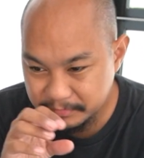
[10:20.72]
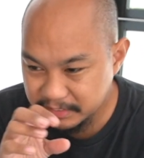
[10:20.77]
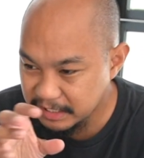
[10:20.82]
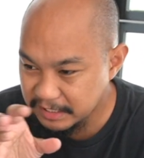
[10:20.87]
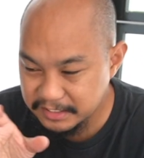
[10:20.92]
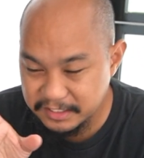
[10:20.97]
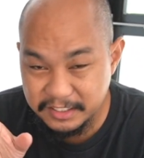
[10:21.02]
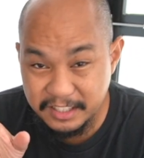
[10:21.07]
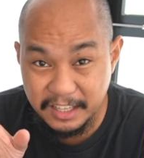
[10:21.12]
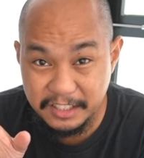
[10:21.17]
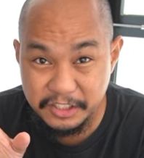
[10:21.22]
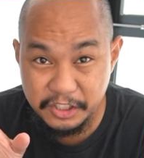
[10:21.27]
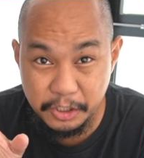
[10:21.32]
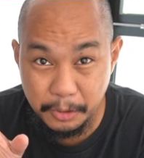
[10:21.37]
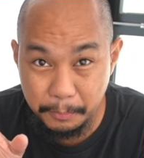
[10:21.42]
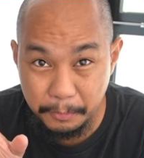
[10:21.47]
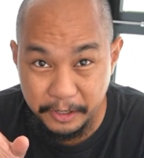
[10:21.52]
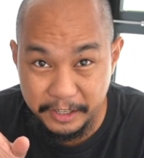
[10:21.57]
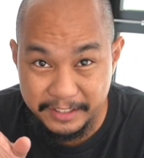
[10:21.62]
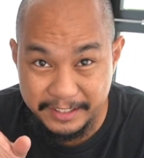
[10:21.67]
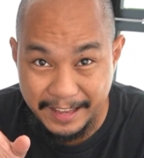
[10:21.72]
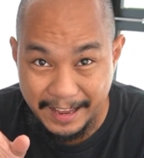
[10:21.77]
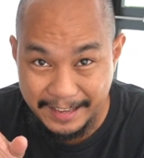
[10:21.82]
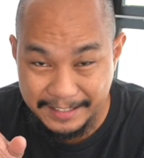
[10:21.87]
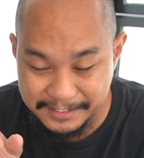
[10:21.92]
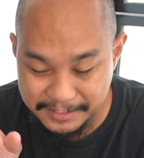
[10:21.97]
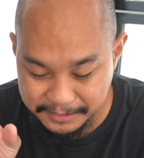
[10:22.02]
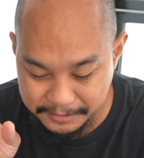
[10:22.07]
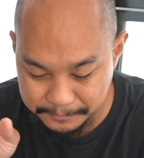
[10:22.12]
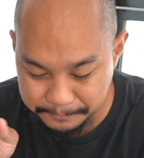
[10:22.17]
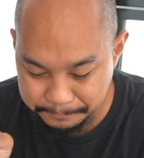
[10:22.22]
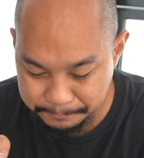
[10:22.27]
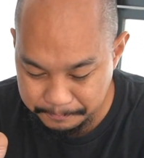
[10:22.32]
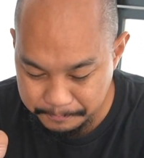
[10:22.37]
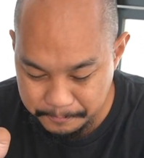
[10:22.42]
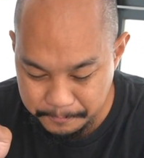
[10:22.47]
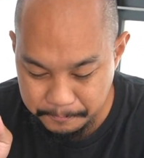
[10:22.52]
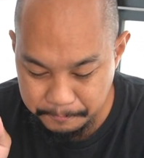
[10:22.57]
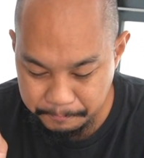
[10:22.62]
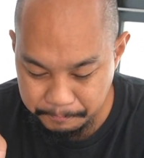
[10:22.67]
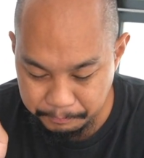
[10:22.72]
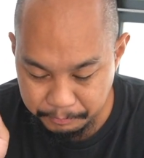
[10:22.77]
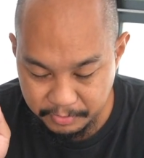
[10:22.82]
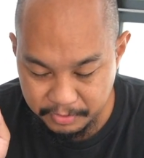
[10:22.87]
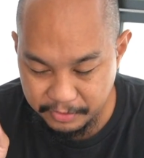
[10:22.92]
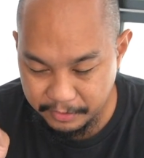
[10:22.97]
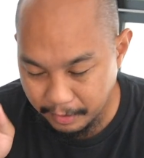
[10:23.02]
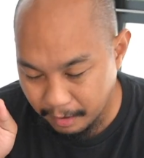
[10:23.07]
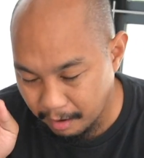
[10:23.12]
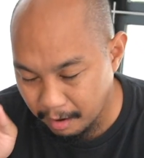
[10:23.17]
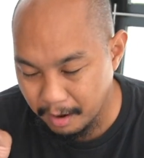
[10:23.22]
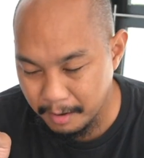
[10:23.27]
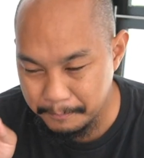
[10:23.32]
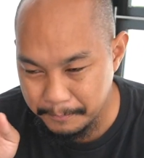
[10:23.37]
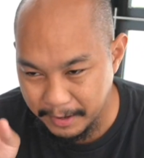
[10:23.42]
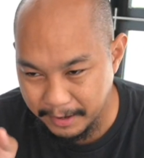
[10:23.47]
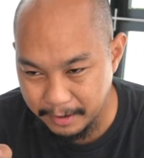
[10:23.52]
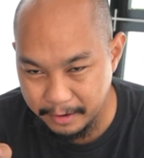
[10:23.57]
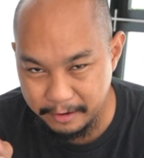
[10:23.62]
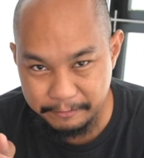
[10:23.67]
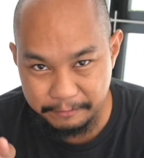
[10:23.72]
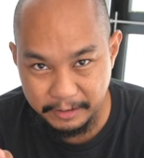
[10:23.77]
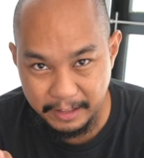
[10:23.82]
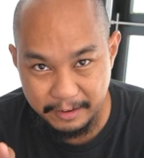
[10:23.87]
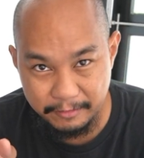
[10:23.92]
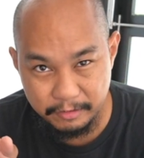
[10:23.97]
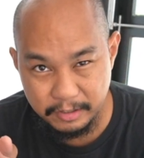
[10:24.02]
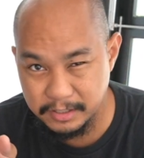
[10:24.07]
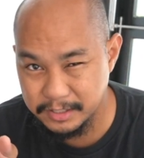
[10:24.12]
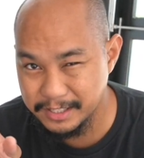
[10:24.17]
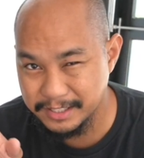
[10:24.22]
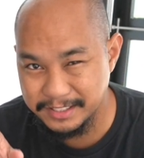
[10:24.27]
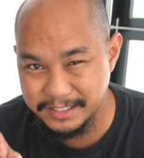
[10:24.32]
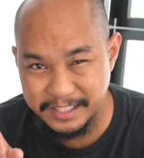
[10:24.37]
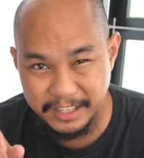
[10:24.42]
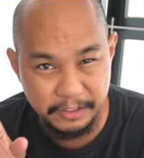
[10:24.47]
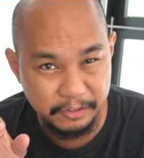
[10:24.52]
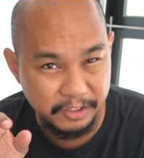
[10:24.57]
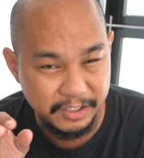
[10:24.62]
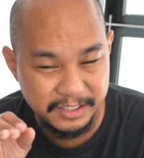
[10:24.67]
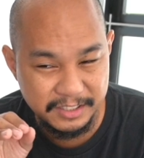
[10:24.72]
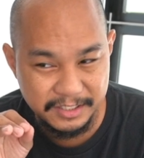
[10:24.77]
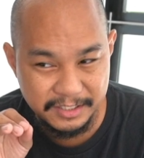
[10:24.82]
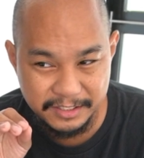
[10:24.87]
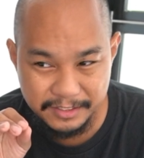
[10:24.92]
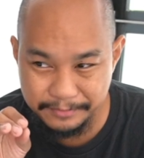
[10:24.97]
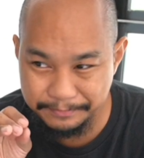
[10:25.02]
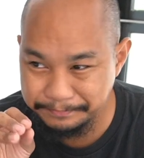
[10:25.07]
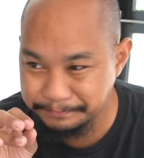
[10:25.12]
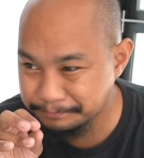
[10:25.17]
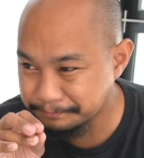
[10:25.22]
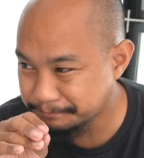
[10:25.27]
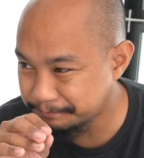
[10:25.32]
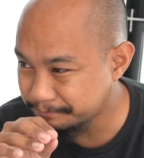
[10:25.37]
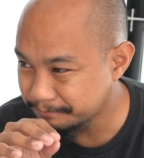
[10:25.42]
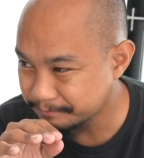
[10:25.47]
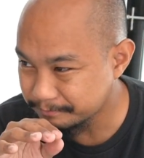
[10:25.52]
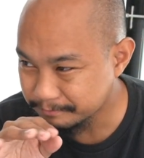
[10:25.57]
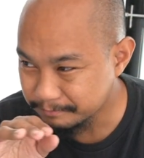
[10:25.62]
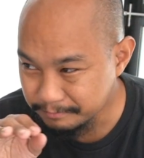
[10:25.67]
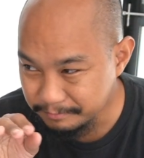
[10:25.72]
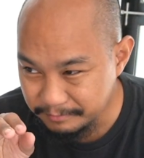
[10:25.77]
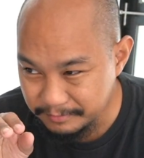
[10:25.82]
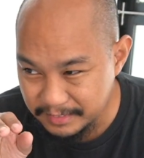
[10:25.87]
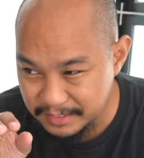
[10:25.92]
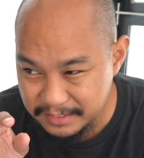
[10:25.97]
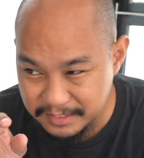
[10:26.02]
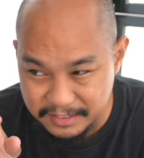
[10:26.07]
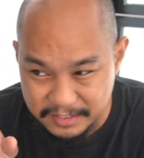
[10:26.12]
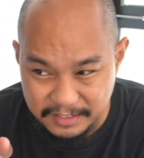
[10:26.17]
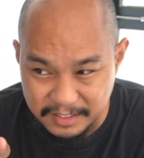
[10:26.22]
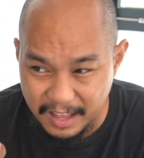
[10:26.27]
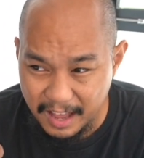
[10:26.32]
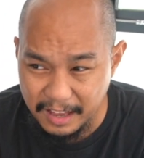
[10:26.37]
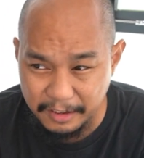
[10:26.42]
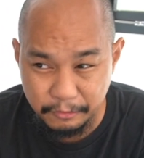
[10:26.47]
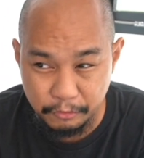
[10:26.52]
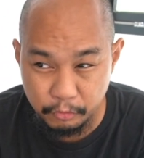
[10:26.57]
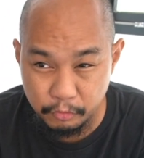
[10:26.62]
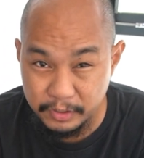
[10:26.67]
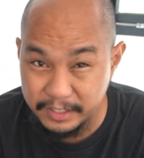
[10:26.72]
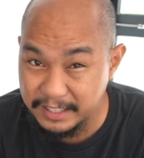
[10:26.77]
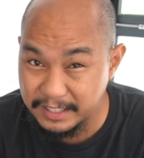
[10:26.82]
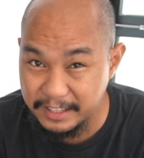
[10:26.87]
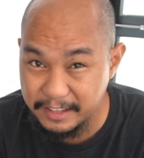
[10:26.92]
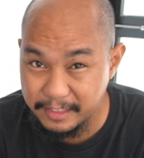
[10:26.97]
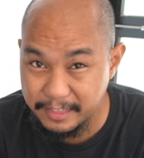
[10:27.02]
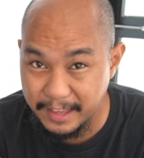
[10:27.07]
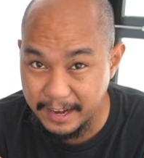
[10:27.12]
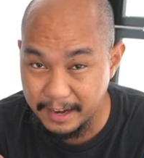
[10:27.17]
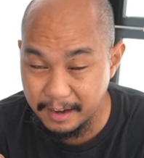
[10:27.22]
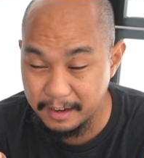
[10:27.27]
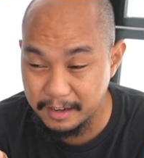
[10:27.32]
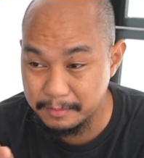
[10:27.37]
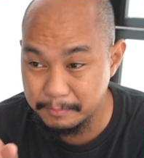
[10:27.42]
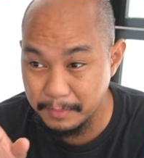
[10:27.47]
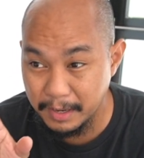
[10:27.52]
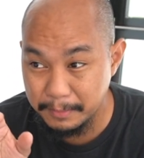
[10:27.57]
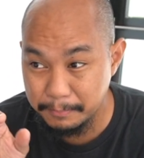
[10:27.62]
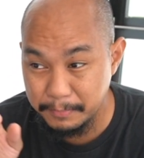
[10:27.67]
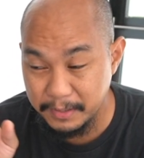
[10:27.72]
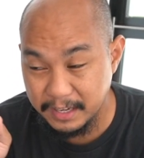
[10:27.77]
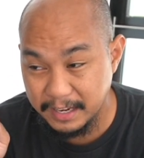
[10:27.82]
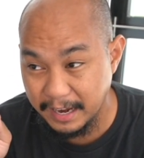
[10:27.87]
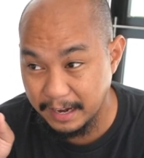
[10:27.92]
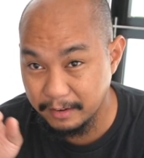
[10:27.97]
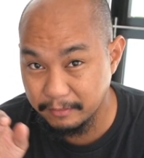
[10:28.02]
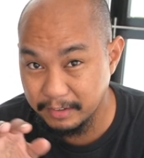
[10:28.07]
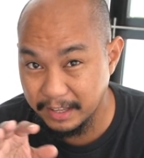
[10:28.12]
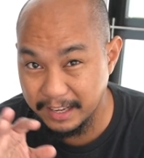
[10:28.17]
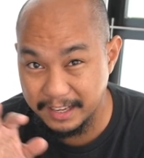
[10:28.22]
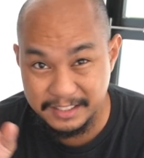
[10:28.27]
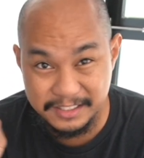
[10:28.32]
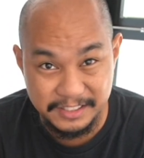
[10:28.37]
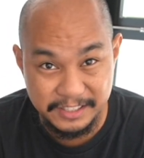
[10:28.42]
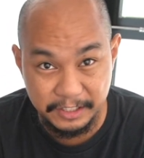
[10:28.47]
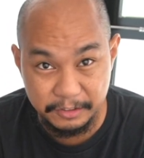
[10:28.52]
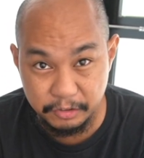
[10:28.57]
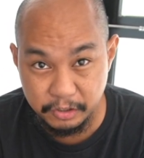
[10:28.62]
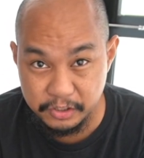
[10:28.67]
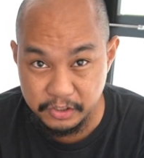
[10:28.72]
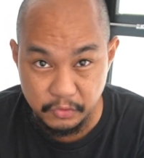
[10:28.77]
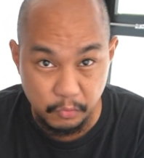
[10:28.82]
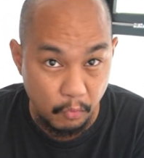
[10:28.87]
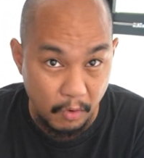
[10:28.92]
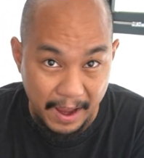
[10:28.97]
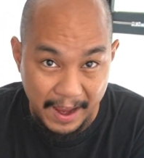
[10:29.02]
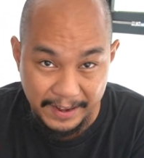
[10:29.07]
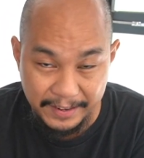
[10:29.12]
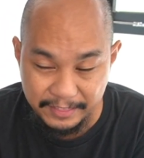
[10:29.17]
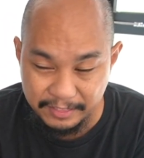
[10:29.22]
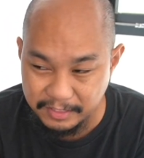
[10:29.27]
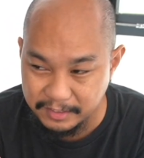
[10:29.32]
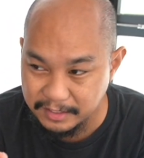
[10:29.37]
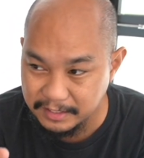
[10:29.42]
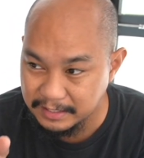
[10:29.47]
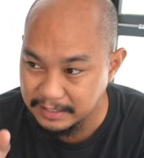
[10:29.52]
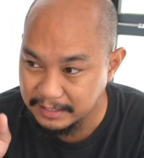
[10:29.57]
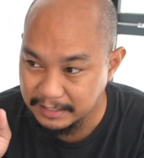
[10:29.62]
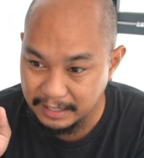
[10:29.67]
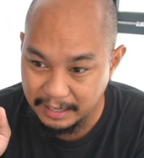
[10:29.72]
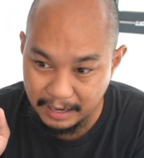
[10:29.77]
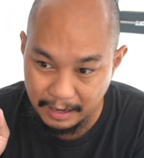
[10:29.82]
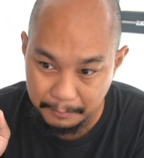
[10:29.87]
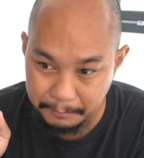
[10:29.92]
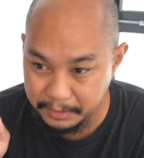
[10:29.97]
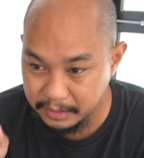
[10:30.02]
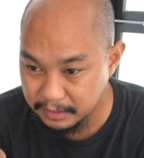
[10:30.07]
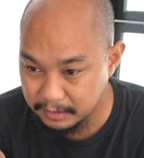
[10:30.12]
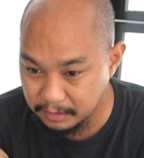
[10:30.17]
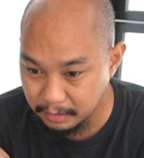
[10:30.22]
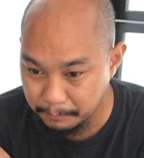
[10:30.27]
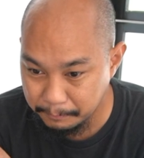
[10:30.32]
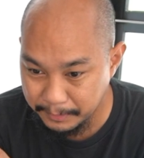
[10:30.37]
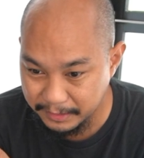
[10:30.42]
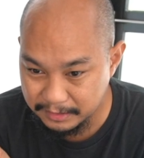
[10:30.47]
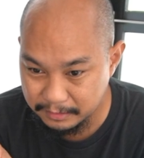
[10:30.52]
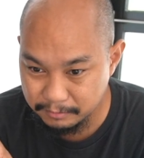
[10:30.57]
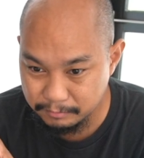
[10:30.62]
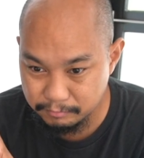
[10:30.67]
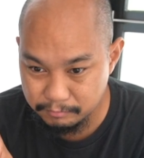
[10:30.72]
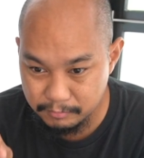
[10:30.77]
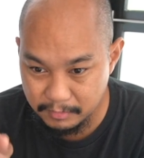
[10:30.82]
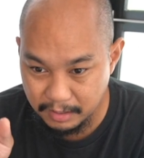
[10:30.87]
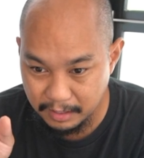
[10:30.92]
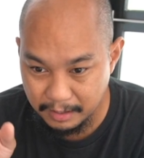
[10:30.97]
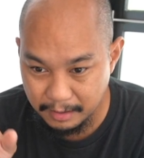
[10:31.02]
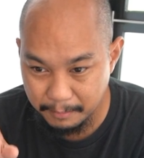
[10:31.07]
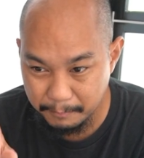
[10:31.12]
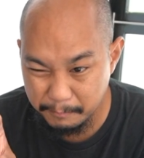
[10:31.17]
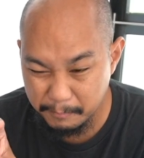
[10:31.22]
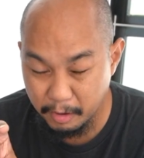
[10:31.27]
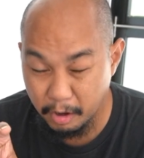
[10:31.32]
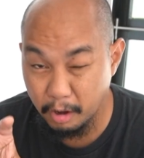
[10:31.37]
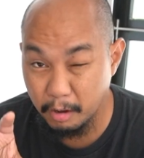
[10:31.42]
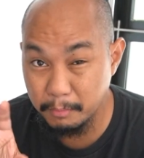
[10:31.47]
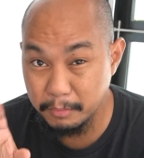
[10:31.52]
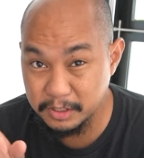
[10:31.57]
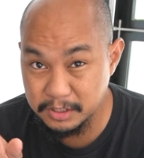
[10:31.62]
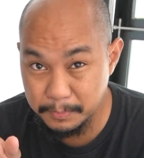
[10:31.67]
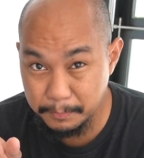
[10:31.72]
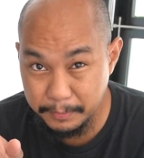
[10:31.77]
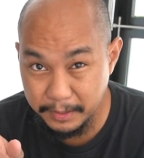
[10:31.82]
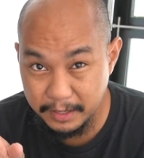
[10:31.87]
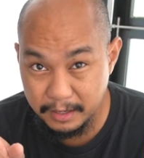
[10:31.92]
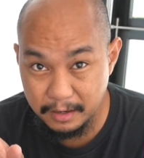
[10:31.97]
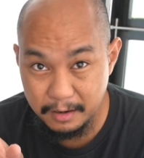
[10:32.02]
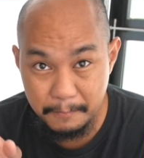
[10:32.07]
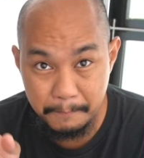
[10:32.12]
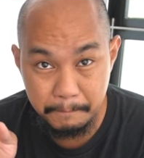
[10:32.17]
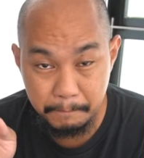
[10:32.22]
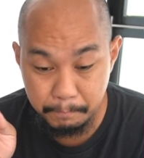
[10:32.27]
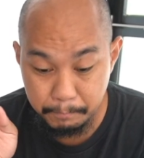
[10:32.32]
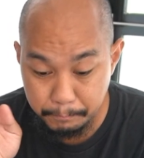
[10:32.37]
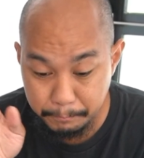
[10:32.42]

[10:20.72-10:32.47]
It's not super intense. There are berry flavors. The citrus is not really there. It might be kind of like a citrus rind, a little bit almost bitter.